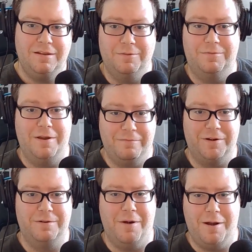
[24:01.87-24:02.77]
Well, if you have a
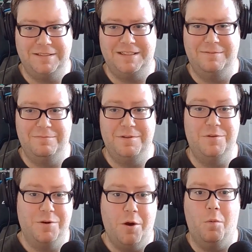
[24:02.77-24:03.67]
good MOPS team, you know